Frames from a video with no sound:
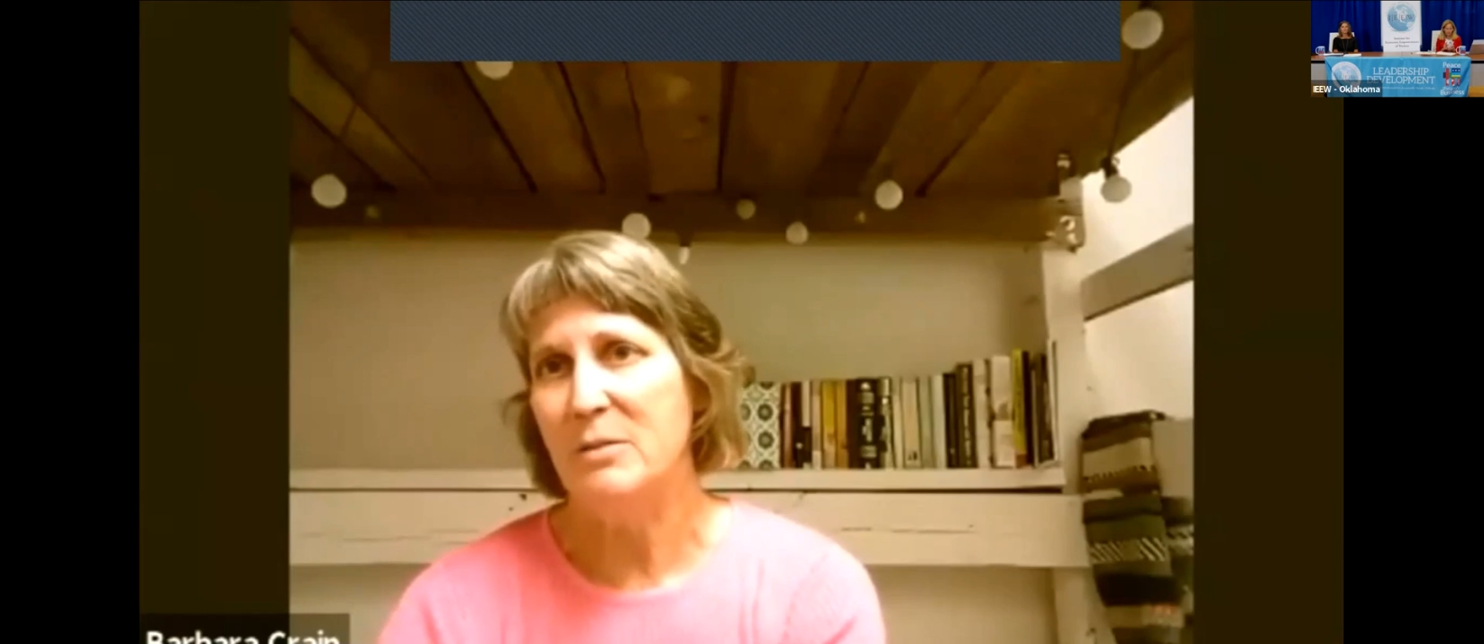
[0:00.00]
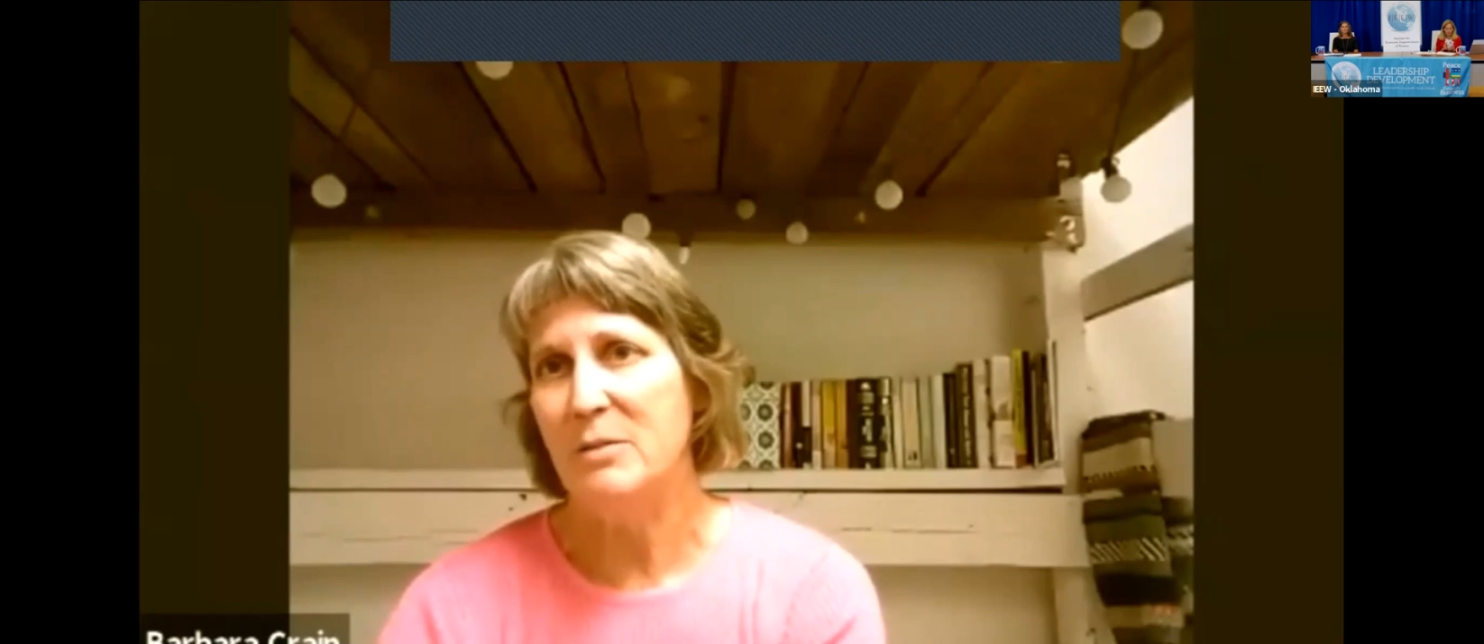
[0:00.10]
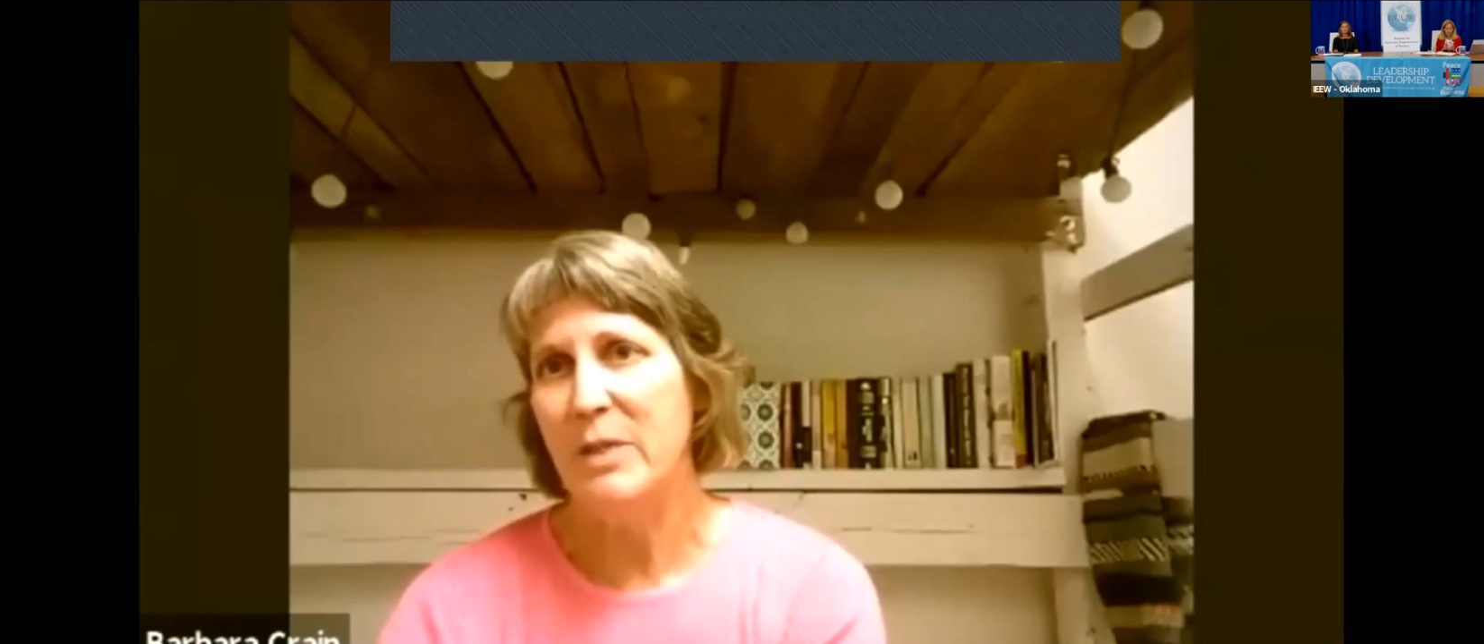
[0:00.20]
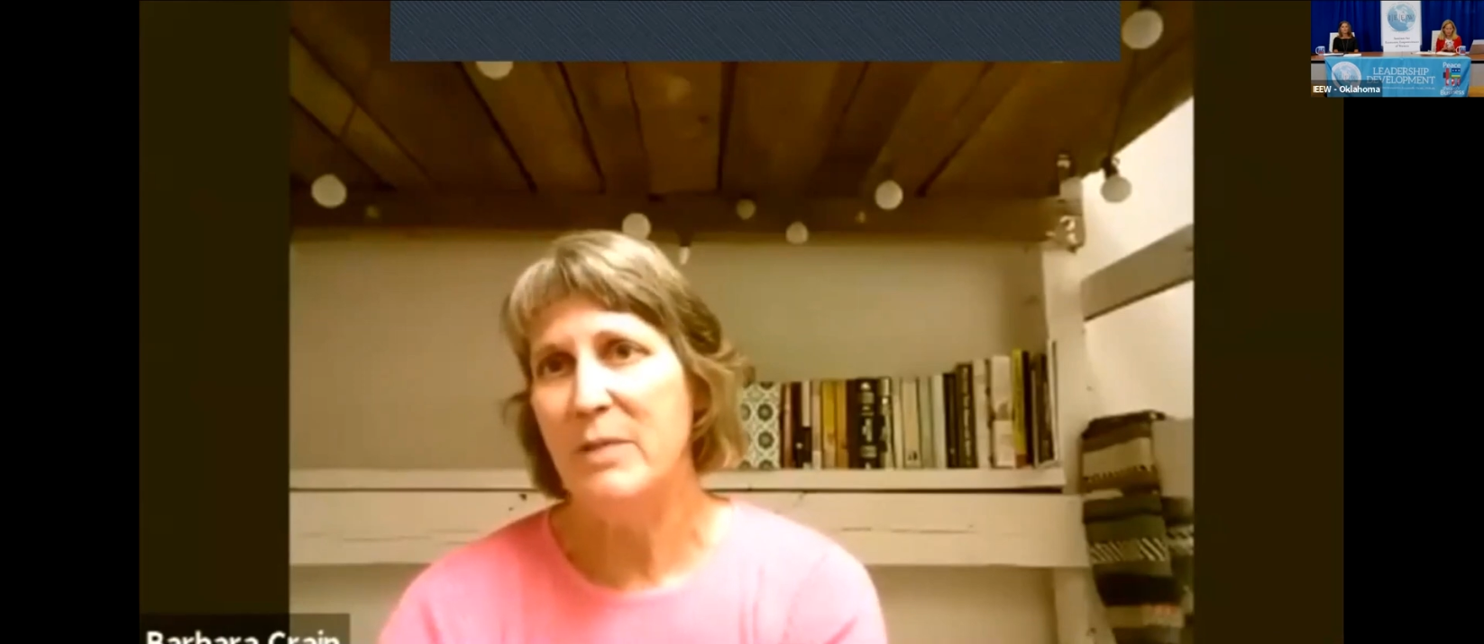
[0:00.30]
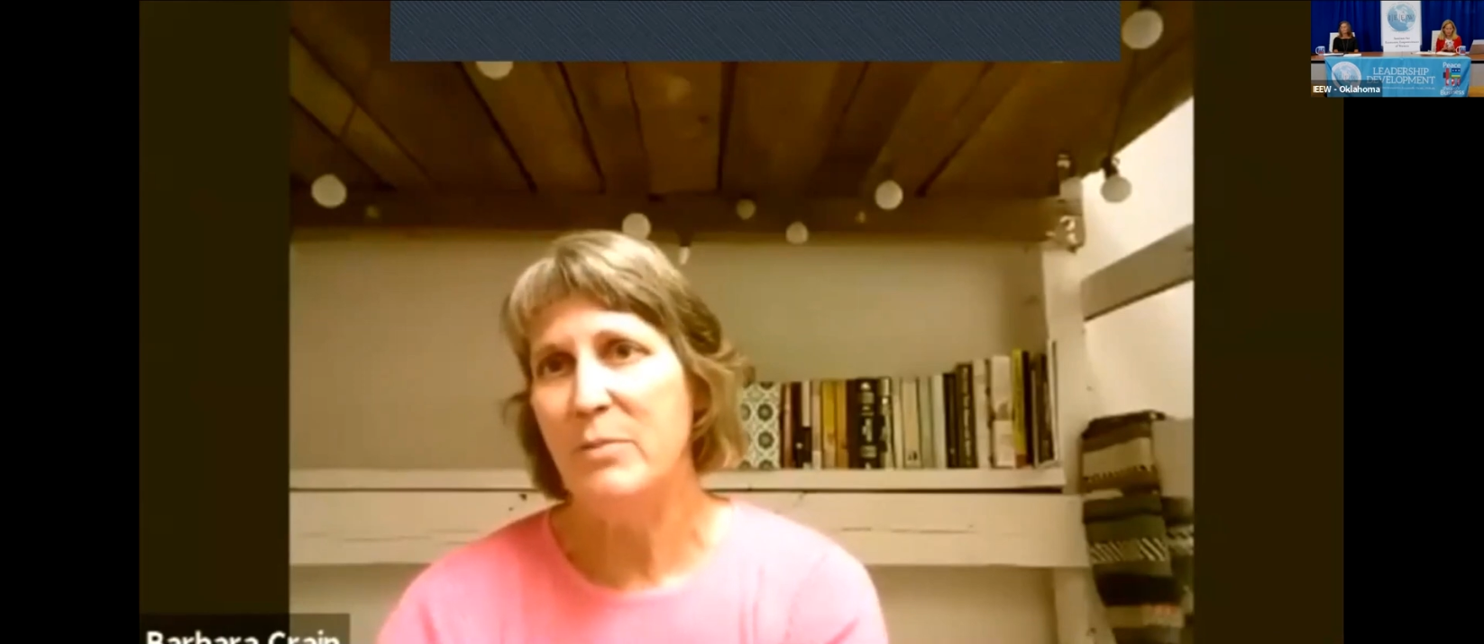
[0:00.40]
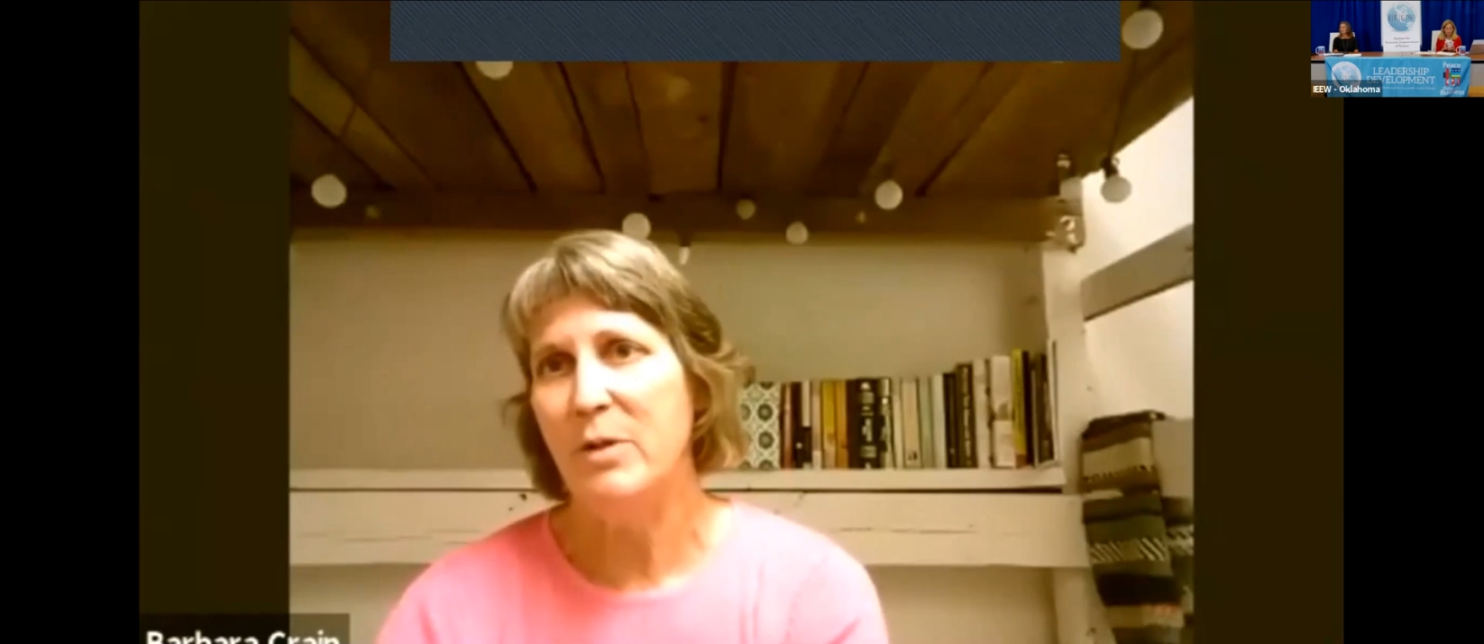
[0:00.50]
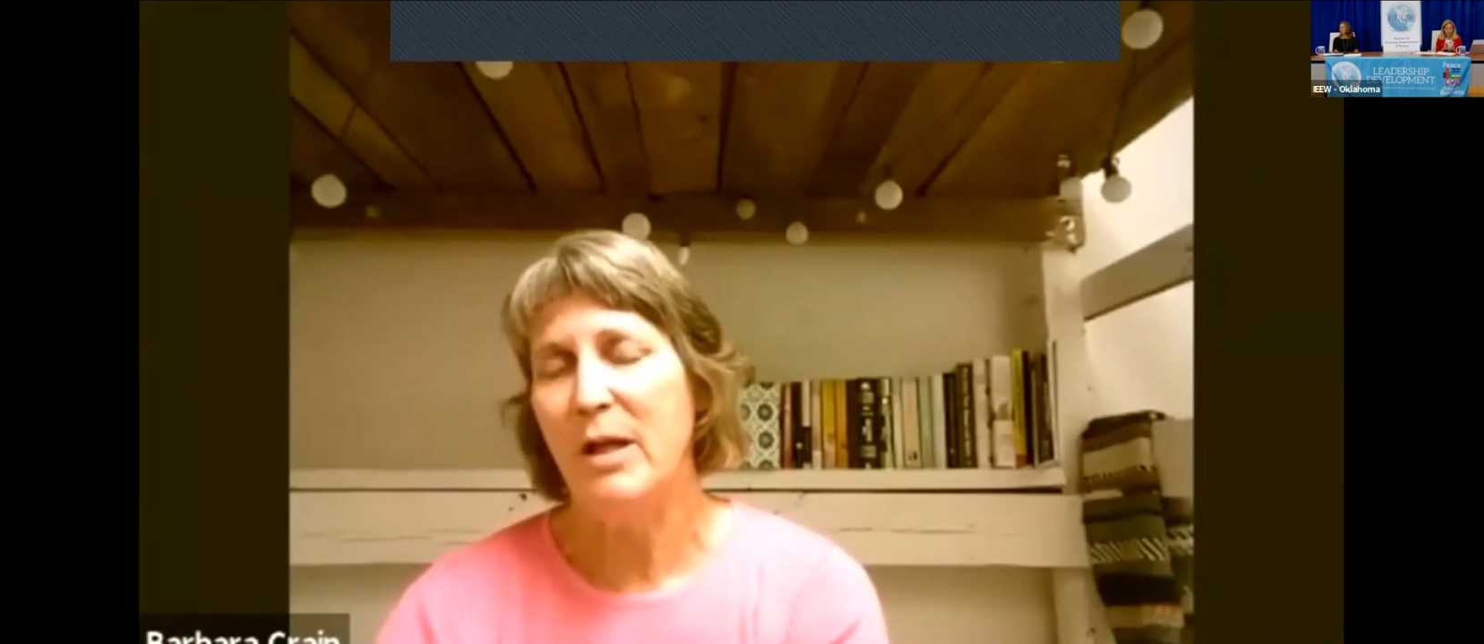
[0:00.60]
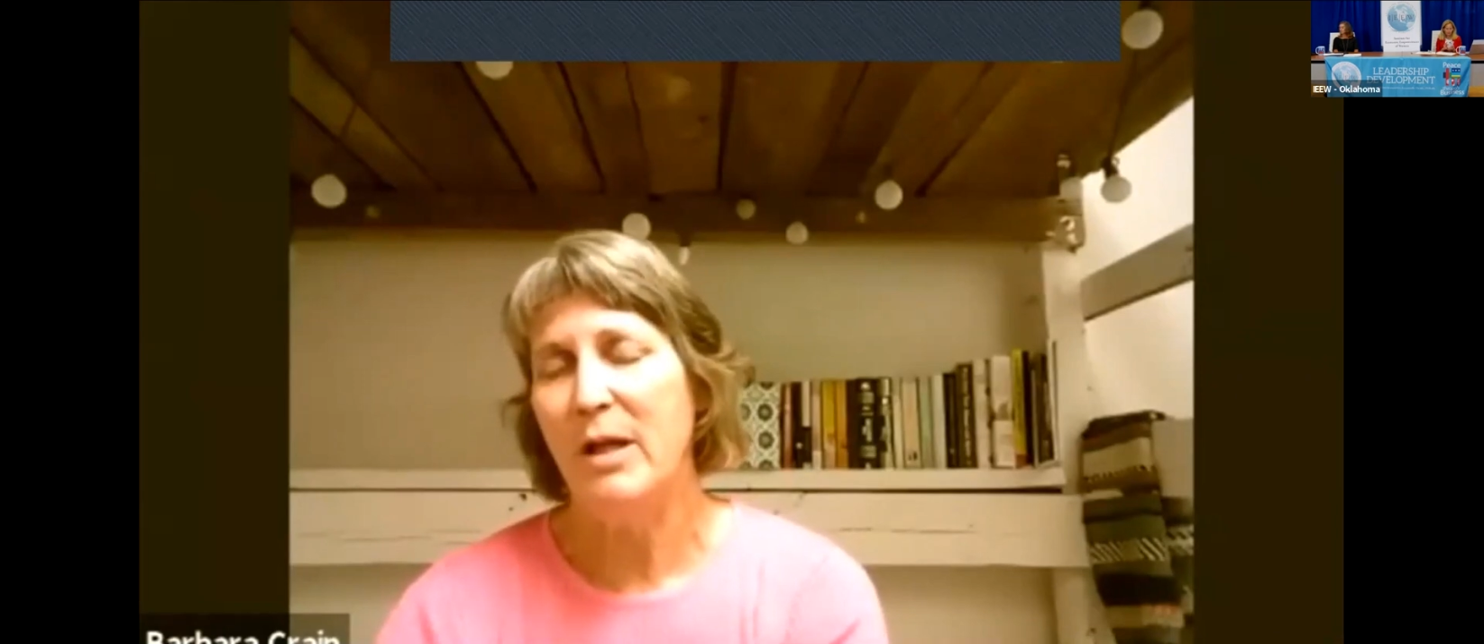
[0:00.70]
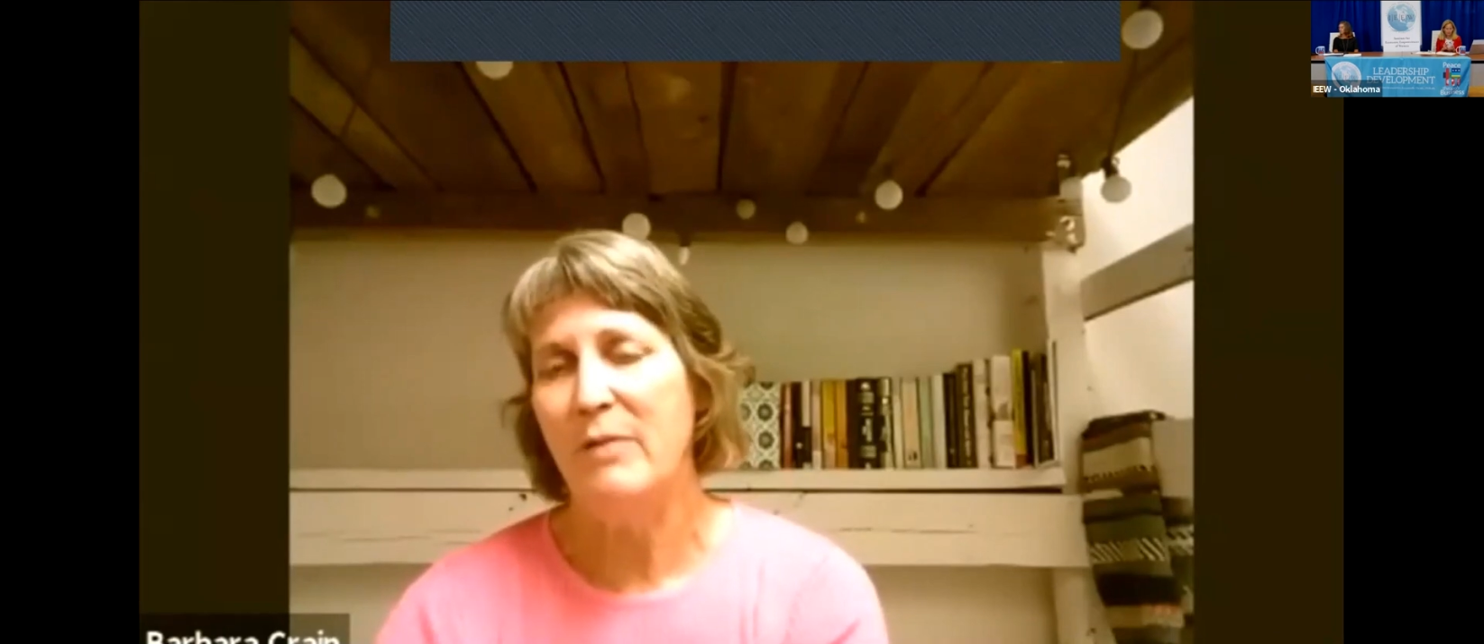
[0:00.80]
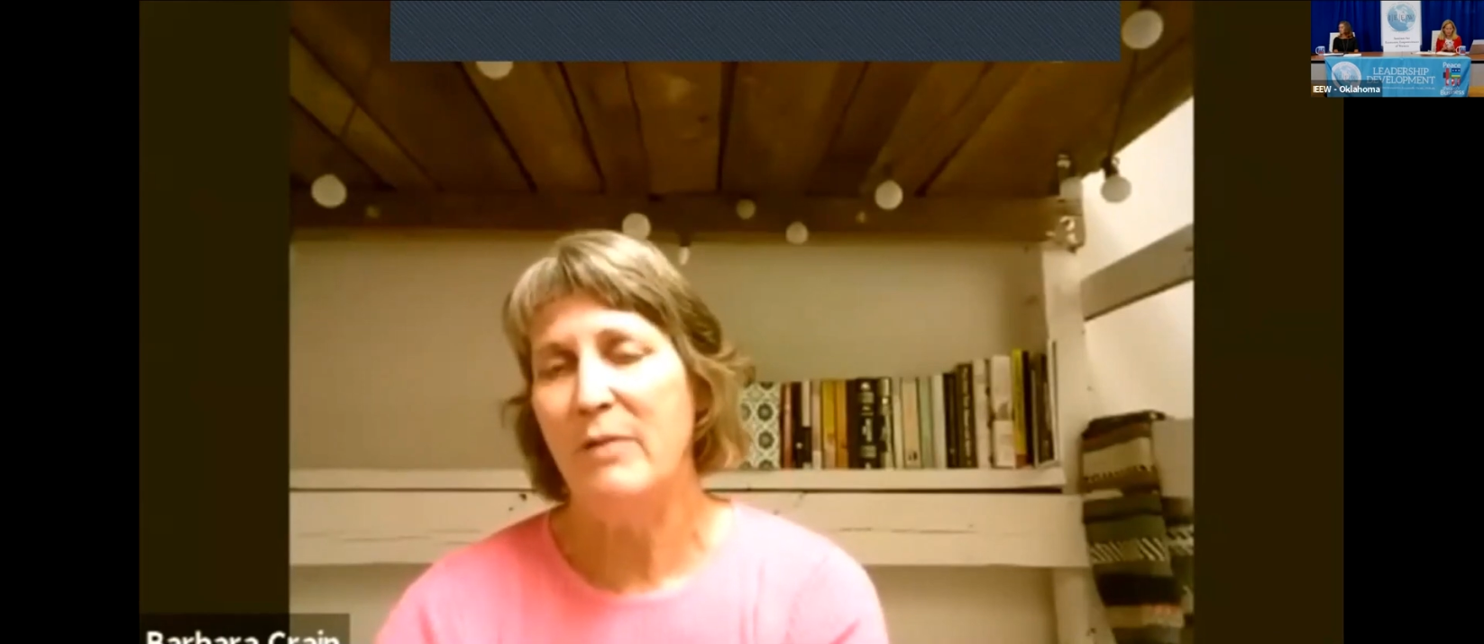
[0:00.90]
people have